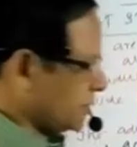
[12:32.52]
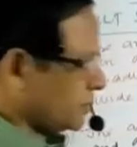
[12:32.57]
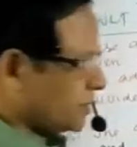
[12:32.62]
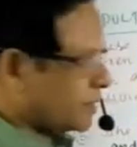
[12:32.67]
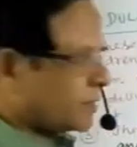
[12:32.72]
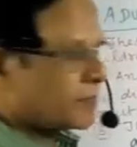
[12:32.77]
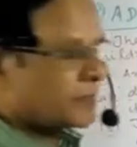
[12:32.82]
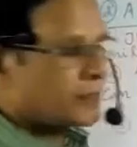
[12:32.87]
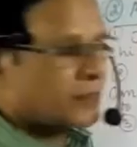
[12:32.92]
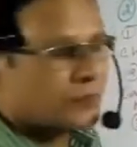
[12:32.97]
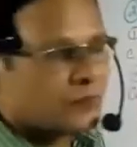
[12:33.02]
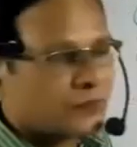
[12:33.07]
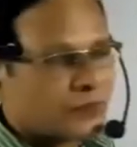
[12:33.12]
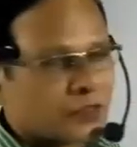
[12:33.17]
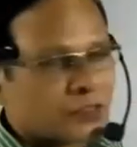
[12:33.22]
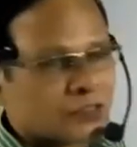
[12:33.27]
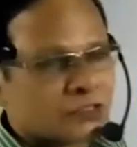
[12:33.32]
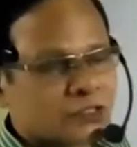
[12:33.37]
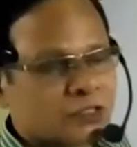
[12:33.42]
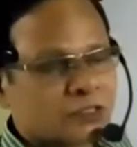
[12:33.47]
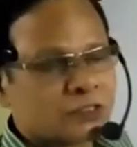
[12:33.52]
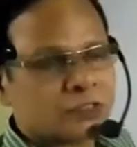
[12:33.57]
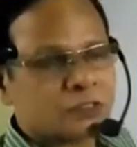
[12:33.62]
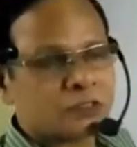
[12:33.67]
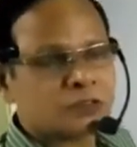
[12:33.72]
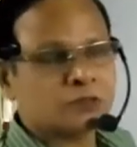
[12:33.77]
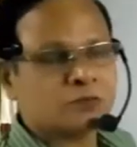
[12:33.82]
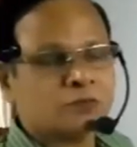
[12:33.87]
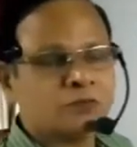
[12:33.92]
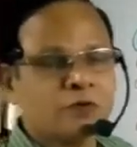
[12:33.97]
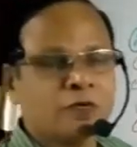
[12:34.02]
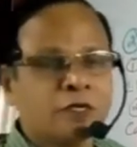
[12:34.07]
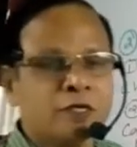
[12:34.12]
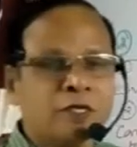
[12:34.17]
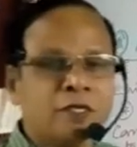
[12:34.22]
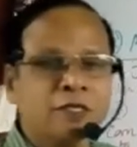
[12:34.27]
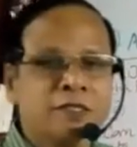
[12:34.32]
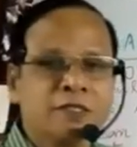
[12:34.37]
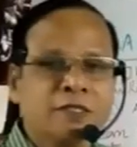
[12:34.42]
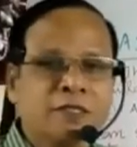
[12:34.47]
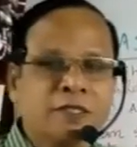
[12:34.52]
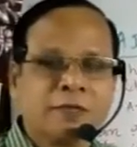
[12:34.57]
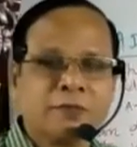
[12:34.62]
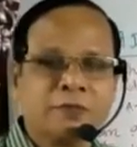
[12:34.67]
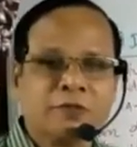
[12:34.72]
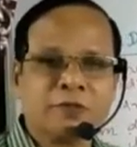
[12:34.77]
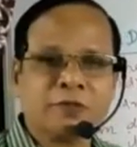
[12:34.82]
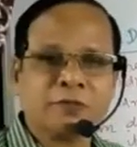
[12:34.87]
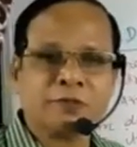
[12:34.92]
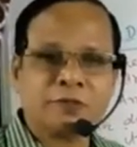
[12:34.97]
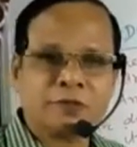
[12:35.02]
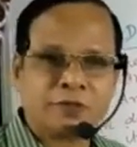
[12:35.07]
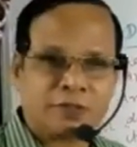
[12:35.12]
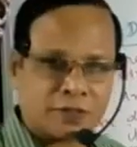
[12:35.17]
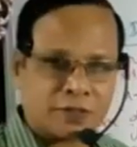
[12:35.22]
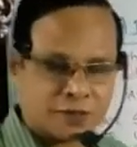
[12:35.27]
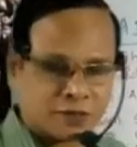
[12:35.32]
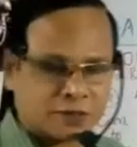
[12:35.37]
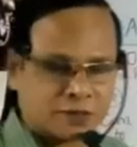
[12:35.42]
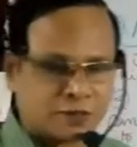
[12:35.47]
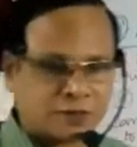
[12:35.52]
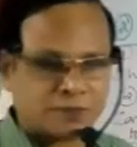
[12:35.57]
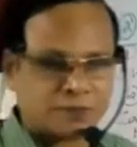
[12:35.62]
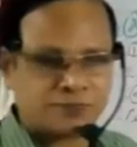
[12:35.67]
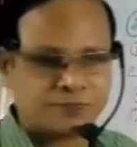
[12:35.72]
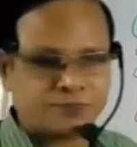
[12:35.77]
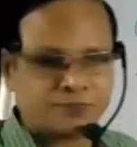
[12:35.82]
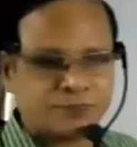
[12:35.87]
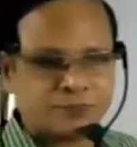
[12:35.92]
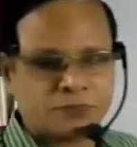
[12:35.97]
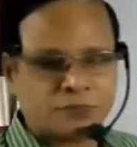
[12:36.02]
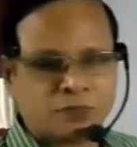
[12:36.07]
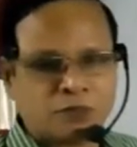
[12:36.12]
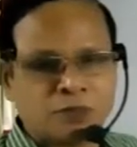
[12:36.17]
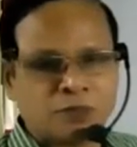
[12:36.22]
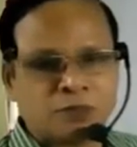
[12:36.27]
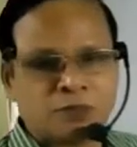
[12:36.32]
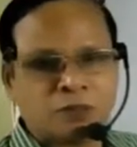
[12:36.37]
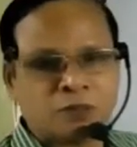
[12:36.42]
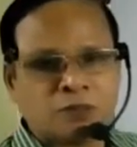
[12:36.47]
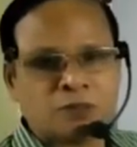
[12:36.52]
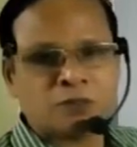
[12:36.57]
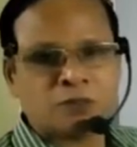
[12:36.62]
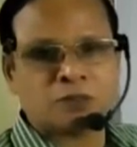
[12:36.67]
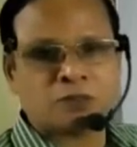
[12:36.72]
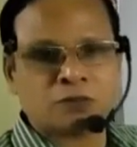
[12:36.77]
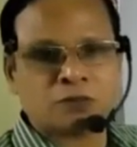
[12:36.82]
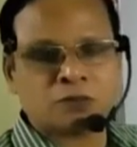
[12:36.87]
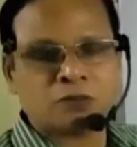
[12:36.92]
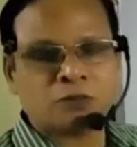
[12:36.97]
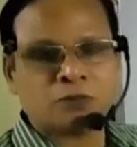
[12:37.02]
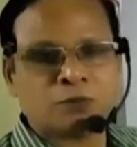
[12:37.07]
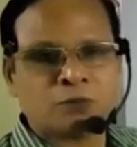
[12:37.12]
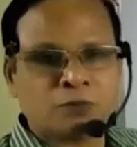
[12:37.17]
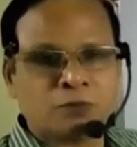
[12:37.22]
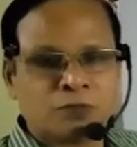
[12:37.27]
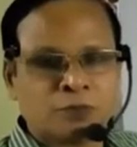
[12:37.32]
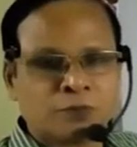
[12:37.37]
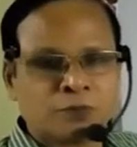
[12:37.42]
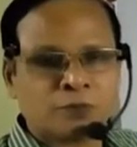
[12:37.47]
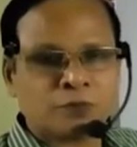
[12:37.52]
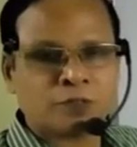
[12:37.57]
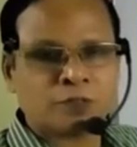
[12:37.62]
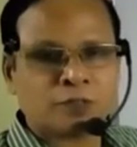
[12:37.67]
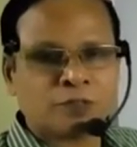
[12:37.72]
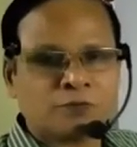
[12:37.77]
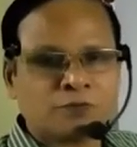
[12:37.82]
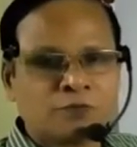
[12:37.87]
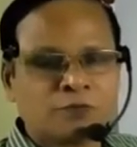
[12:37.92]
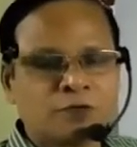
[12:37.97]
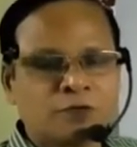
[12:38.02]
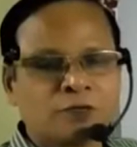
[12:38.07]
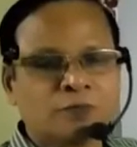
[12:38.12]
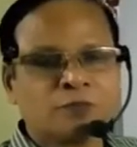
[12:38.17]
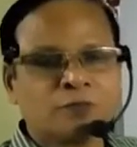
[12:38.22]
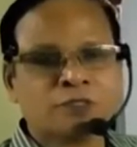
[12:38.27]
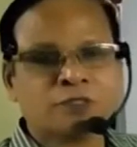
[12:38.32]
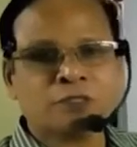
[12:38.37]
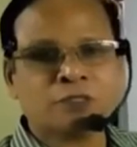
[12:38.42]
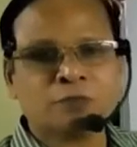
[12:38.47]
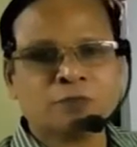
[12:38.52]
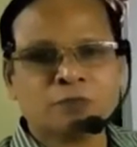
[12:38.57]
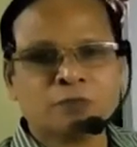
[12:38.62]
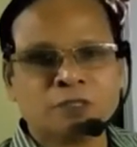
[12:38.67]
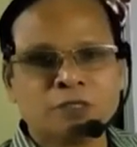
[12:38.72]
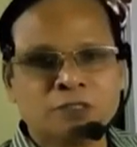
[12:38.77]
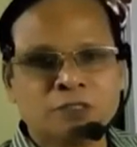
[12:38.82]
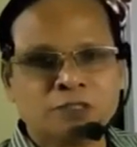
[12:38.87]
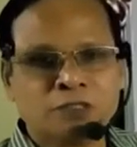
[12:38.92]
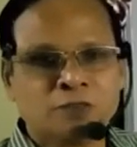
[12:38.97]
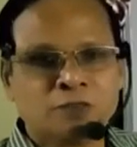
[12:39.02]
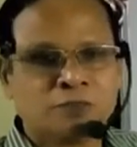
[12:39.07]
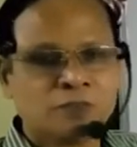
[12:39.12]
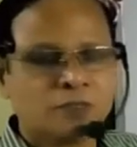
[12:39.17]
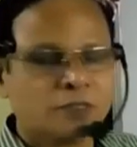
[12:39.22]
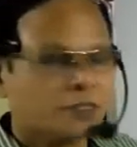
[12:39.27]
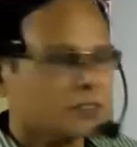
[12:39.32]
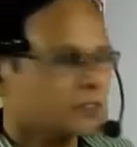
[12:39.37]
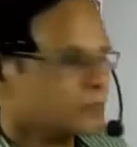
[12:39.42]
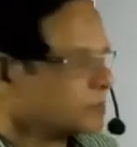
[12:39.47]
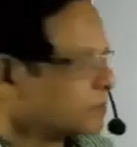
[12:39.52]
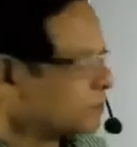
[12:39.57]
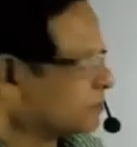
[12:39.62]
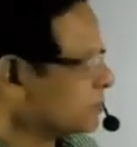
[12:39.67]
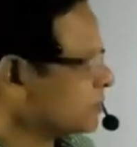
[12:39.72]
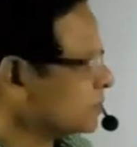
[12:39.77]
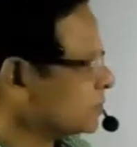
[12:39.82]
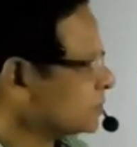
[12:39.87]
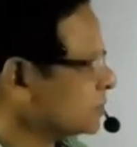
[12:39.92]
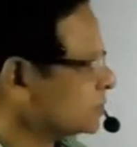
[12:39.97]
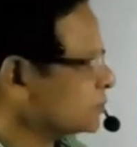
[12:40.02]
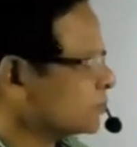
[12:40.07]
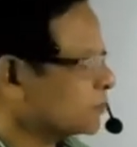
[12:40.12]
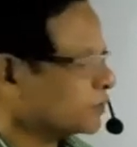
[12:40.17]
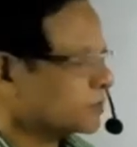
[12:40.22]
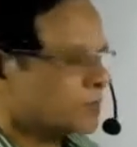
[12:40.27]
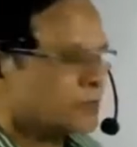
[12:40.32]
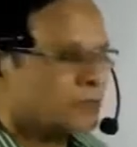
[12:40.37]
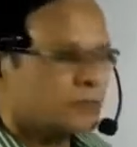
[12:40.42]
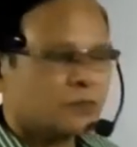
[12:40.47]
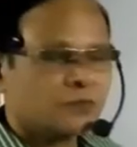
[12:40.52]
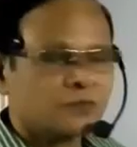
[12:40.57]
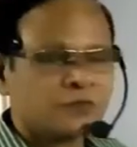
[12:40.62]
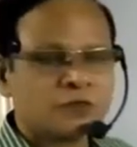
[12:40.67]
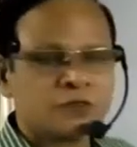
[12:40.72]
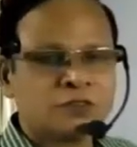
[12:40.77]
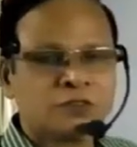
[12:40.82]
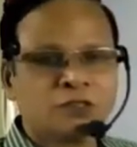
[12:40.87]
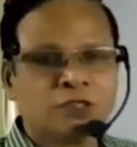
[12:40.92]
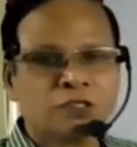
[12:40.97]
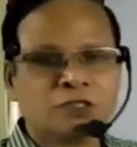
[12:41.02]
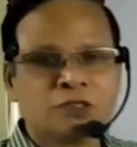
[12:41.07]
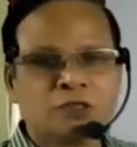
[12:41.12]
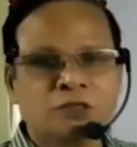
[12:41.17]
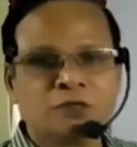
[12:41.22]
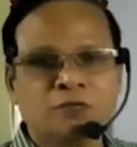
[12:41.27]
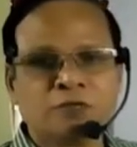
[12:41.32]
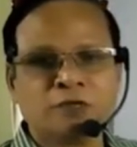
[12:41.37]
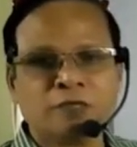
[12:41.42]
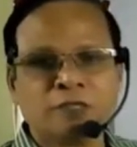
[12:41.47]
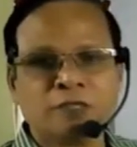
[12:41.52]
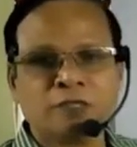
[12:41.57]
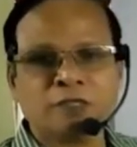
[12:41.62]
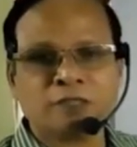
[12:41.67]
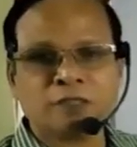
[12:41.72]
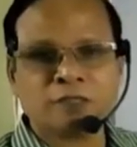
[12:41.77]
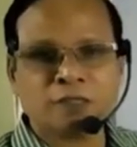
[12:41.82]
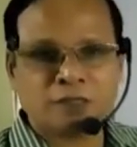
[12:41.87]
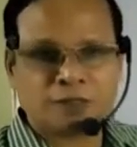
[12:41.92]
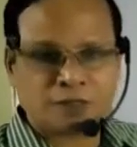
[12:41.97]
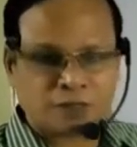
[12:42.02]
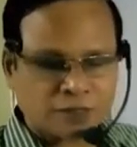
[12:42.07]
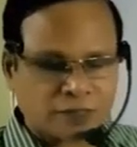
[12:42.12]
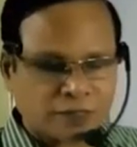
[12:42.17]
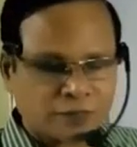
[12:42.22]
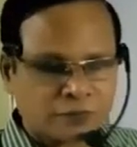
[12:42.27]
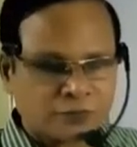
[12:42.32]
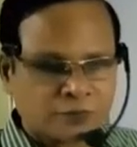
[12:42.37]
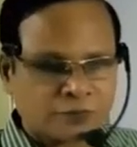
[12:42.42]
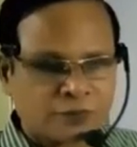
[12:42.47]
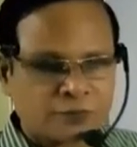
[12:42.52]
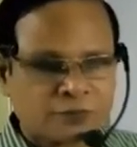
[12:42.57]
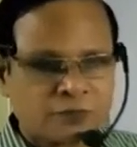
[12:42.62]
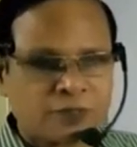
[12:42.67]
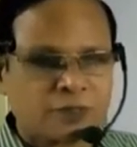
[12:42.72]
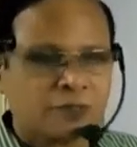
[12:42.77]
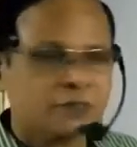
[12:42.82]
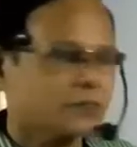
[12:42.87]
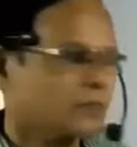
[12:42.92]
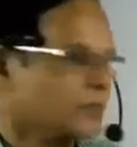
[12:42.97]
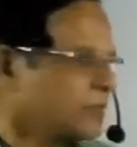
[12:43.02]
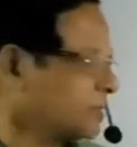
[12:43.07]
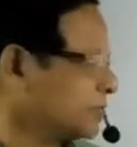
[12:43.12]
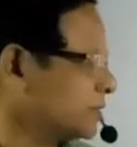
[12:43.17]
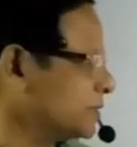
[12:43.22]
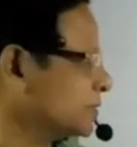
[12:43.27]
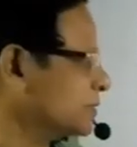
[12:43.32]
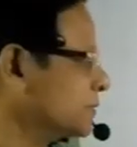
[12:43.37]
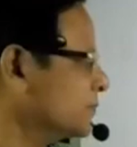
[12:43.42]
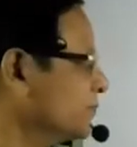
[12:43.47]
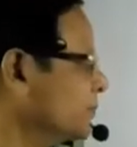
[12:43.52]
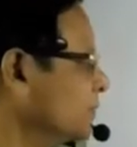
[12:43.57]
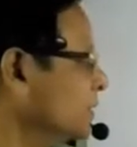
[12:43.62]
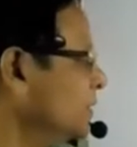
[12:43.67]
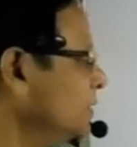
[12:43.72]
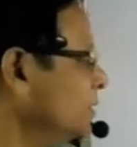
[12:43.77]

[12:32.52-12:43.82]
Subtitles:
can differentiate into various types of cells. So pluripotent, formation of 3 germ layers, multipotent, differentiation of various cell types from these layers.